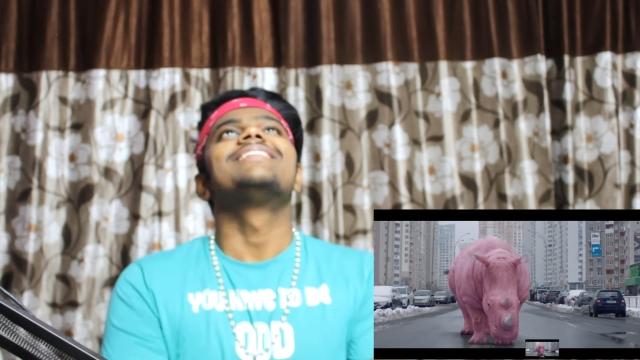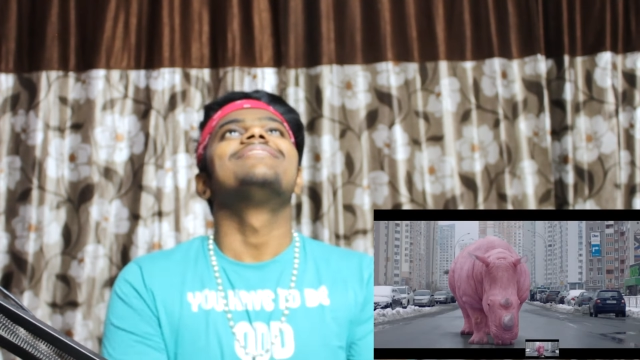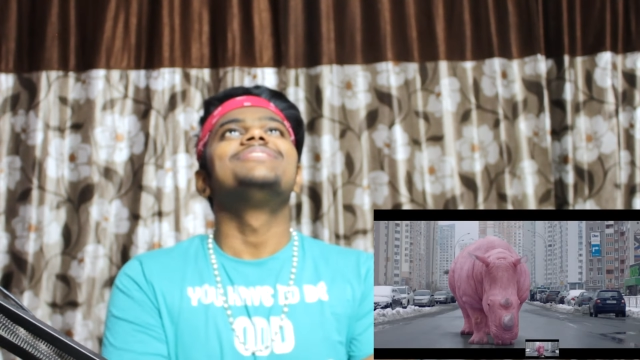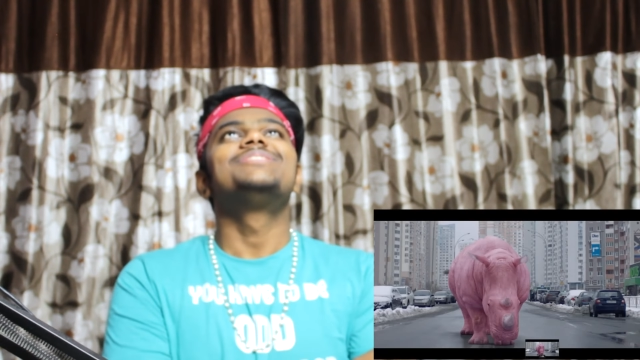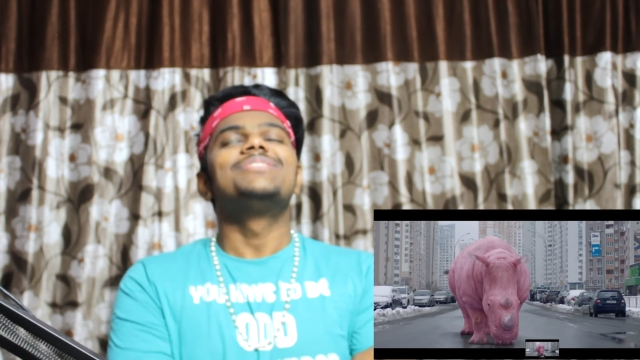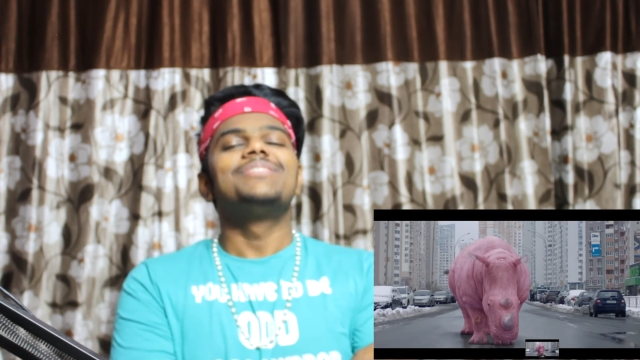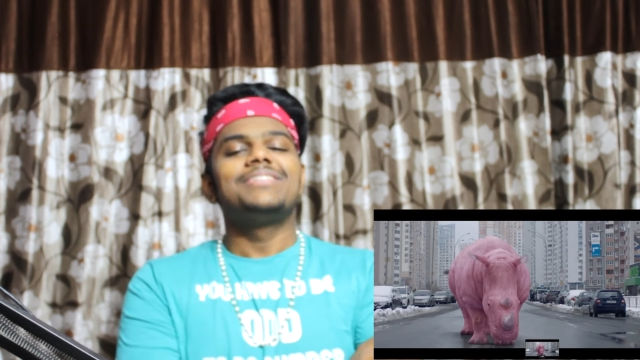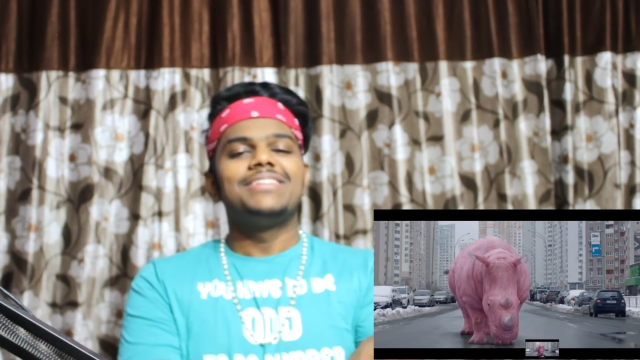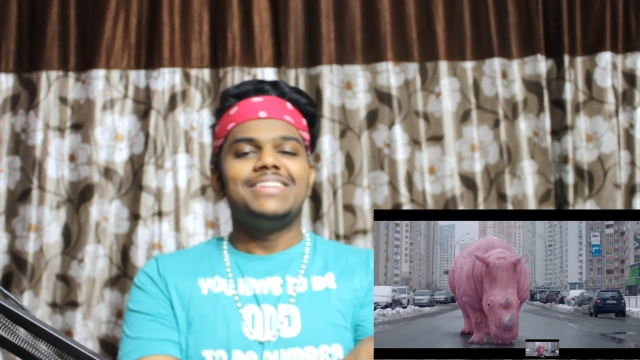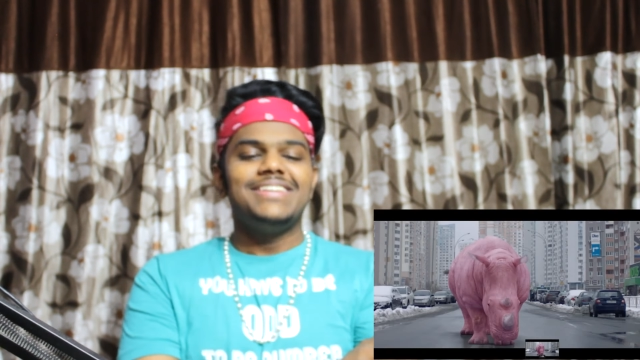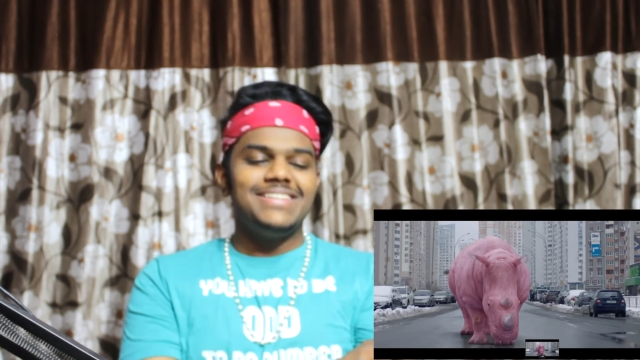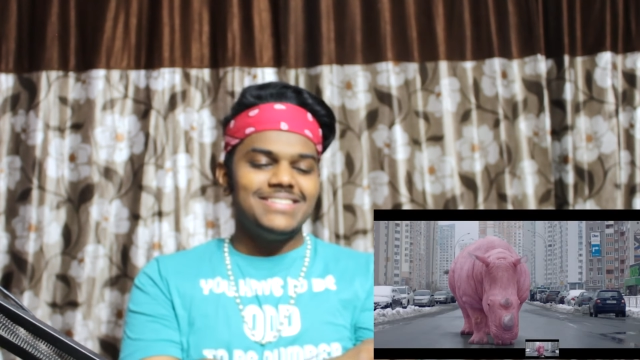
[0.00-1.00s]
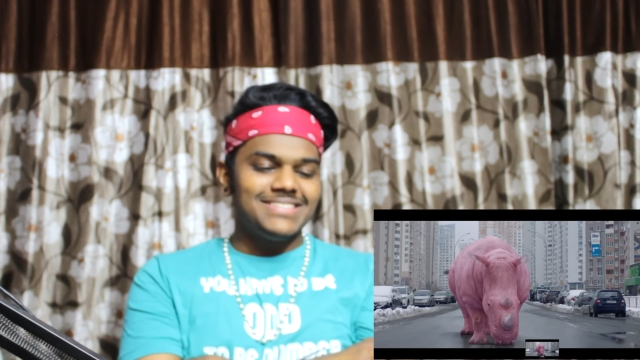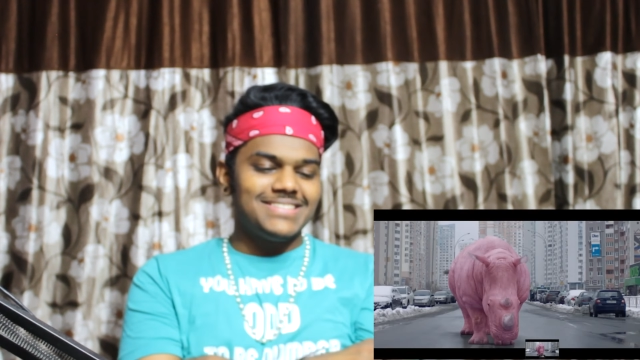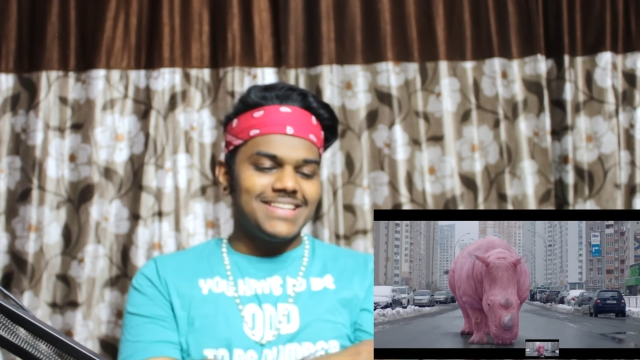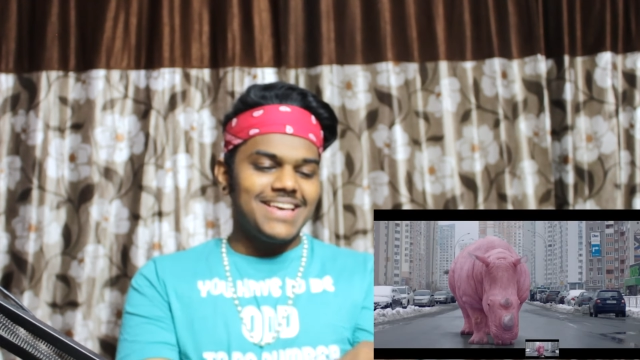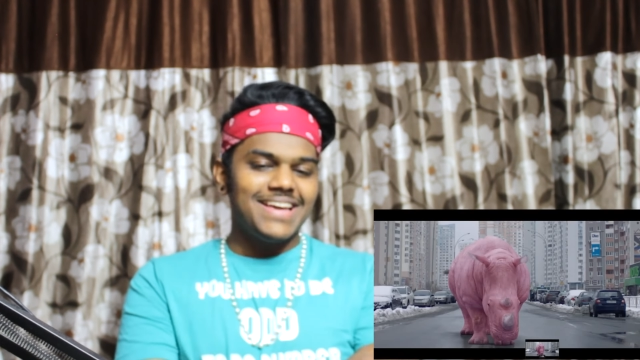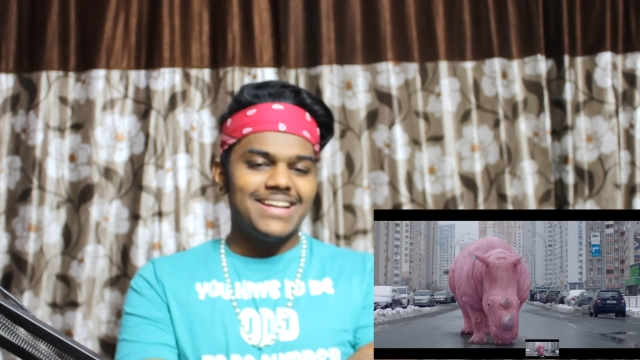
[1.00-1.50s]
is like visually
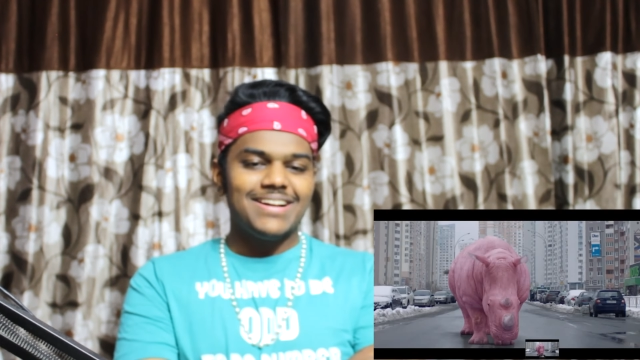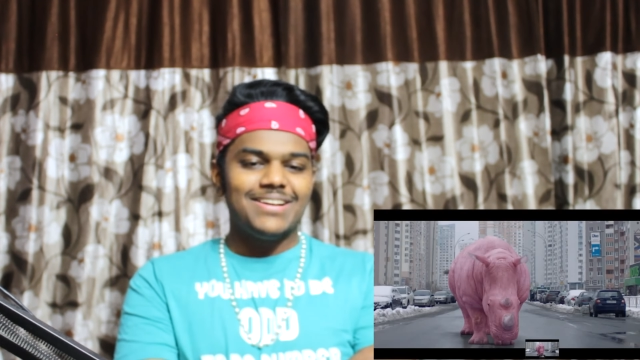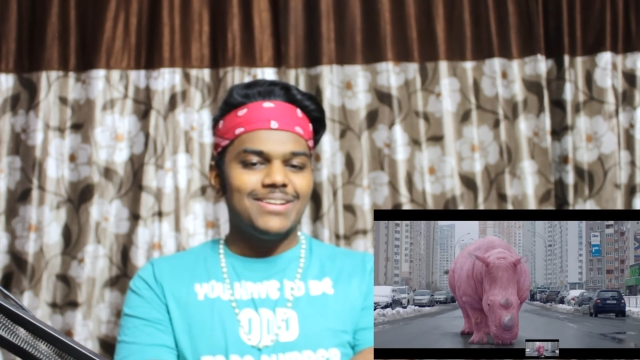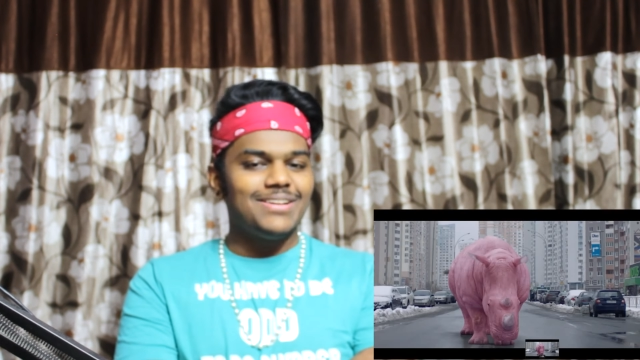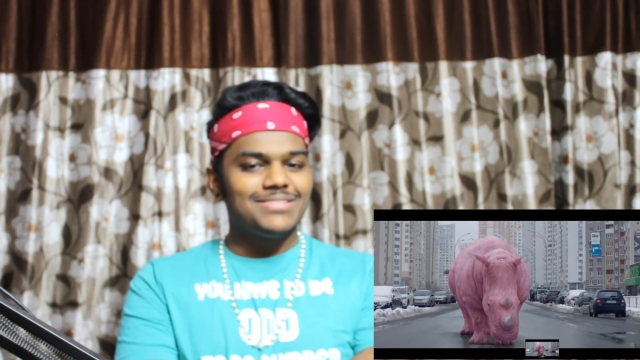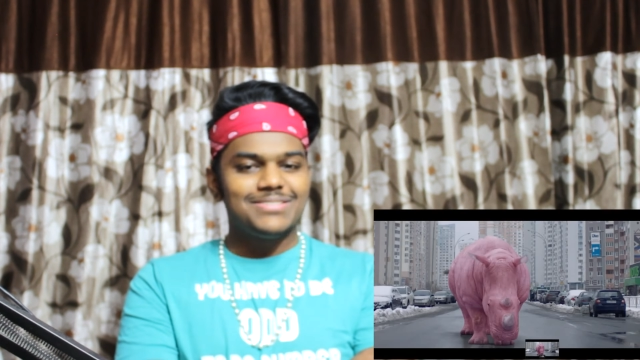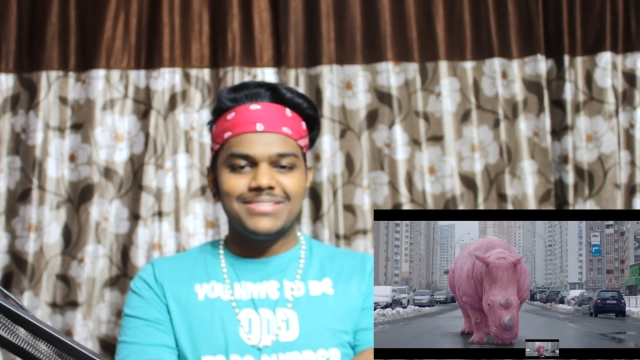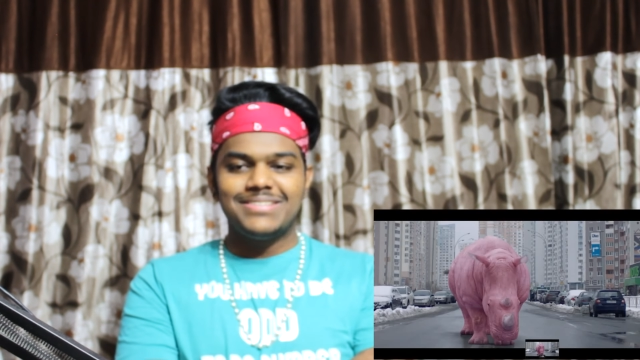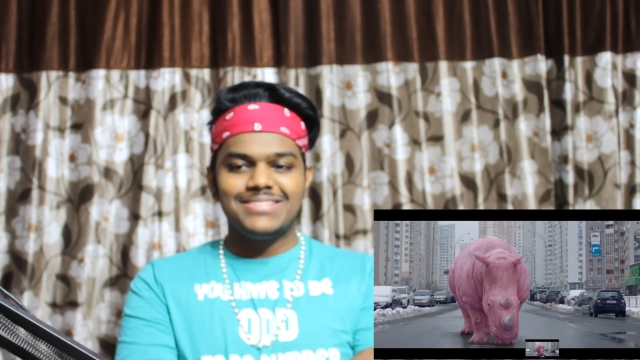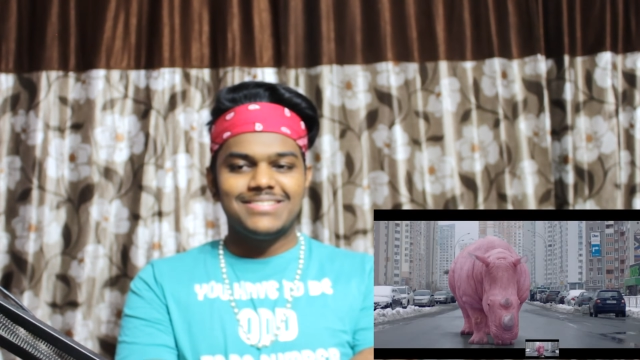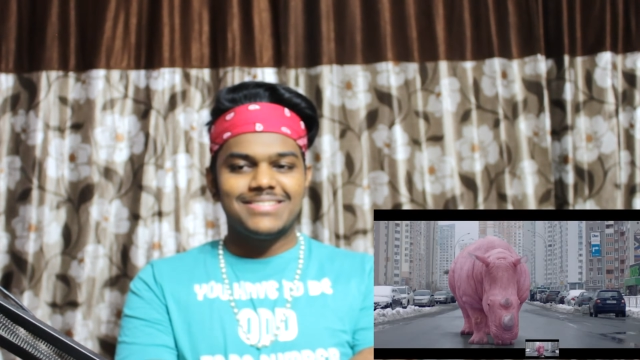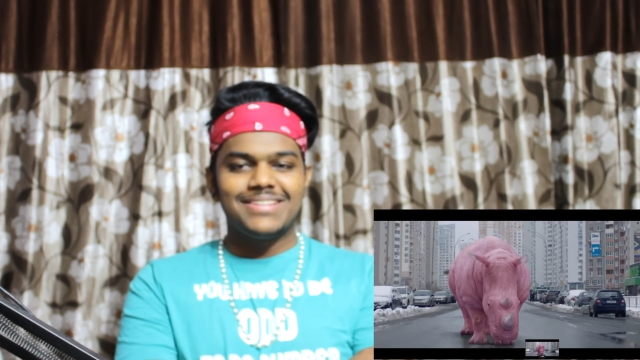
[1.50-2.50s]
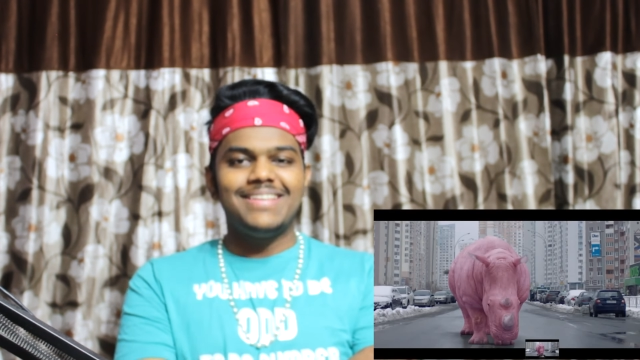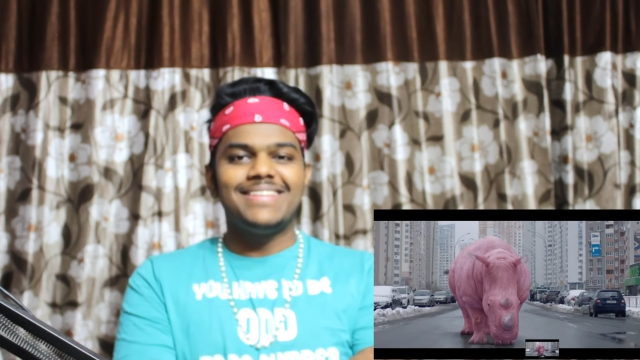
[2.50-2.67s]
insane. I'm also this.